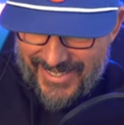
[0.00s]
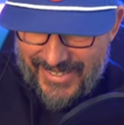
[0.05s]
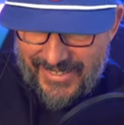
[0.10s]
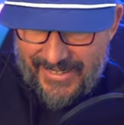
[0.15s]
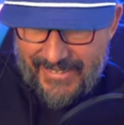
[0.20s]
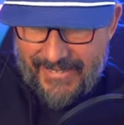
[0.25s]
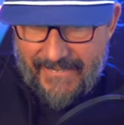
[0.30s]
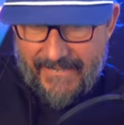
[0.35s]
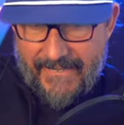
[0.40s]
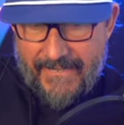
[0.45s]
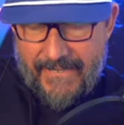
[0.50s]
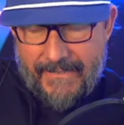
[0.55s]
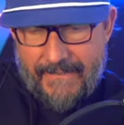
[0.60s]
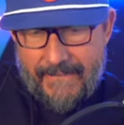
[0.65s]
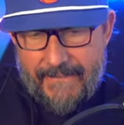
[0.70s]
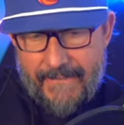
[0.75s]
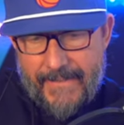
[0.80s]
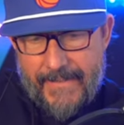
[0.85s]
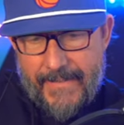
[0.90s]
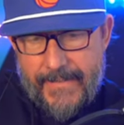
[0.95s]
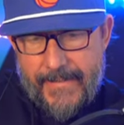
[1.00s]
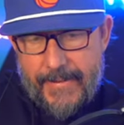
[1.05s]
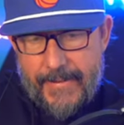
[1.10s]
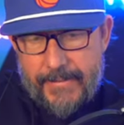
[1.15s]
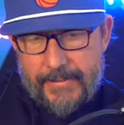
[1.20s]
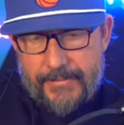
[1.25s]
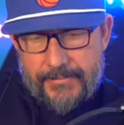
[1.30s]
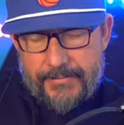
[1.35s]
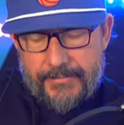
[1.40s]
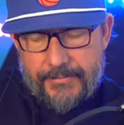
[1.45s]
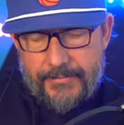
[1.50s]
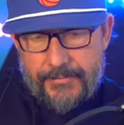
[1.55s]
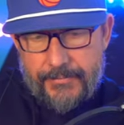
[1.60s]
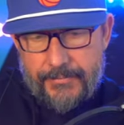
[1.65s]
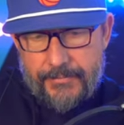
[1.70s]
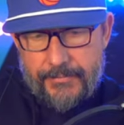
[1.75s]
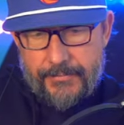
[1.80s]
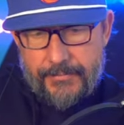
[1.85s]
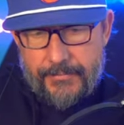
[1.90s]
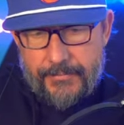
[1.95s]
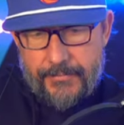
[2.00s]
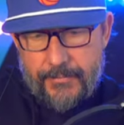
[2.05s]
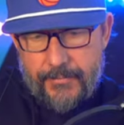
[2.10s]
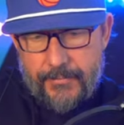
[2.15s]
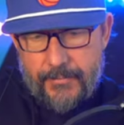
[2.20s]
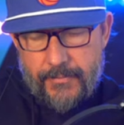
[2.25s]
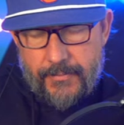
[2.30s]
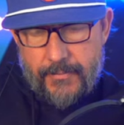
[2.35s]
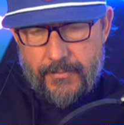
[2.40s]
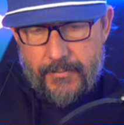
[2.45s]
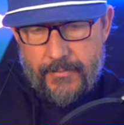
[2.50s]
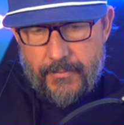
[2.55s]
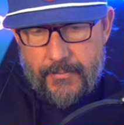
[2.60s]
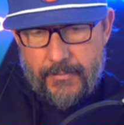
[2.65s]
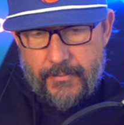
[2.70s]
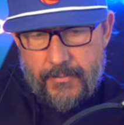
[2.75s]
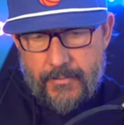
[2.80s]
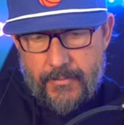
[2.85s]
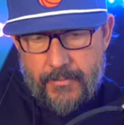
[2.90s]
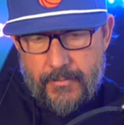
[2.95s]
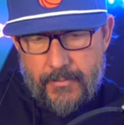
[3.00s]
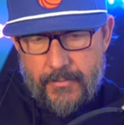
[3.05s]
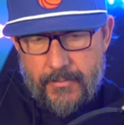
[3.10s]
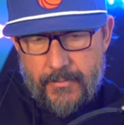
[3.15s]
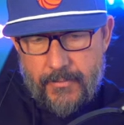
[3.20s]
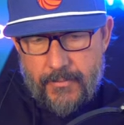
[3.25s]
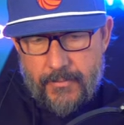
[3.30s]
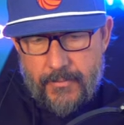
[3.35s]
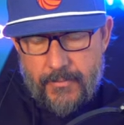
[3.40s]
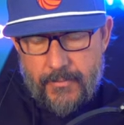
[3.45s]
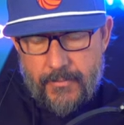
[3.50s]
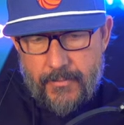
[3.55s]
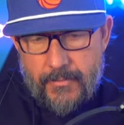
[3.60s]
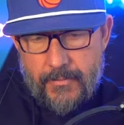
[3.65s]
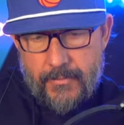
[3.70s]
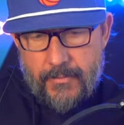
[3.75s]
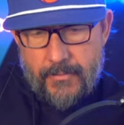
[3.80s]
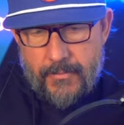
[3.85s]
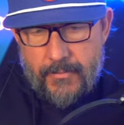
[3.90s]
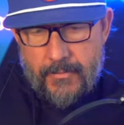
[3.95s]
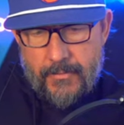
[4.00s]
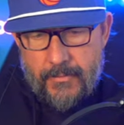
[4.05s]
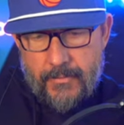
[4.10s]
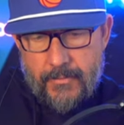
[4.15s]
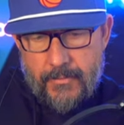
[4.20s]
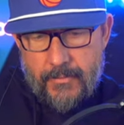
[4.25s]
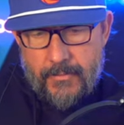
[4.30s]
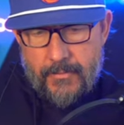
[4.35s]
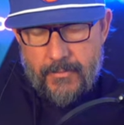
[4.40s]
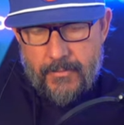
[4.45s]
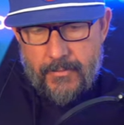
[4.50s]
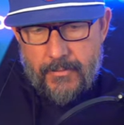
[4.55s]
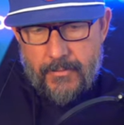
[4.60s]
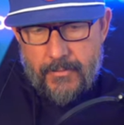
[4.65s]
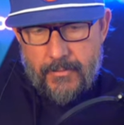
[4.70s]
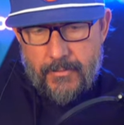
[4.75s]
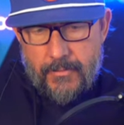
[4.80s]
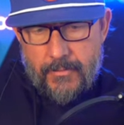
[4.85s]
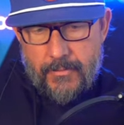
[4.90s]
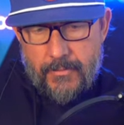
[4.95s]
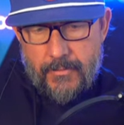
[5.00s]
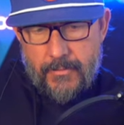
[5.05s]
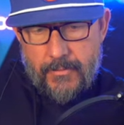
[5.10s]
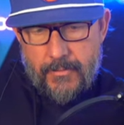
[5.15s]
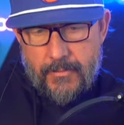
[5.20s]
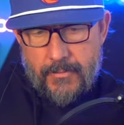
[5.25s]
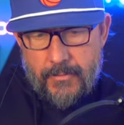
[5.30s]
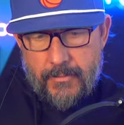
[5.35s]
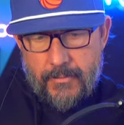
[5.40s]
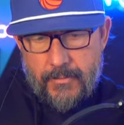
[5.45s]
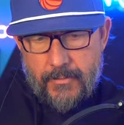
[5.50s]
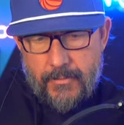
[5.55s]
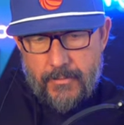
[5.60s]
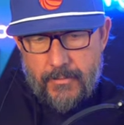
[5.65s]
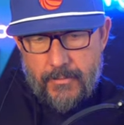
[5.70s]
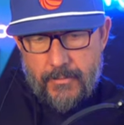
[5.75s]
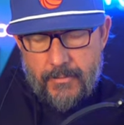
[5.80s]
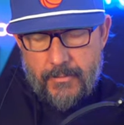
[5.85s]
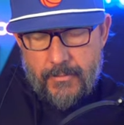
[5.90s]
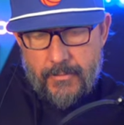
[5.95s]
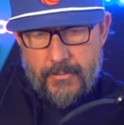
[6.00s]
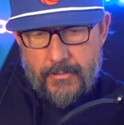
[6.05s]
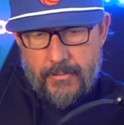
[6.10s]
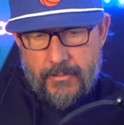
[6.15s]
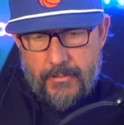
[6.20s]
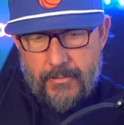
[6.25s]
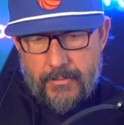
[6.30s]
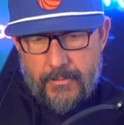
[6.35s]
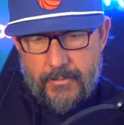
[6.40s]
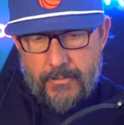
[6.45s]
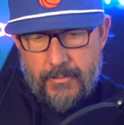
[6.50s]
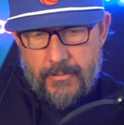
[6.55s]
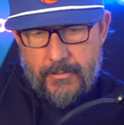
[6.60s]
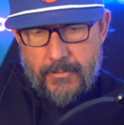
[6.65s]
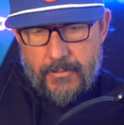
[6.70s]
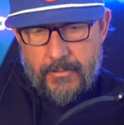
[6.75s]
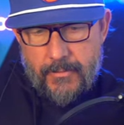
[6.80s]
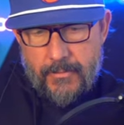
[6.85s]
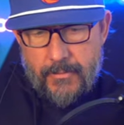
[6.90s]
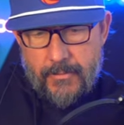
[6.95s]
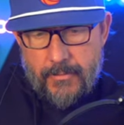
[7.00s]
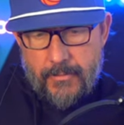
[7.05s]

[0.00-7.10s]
The person shown says nothing.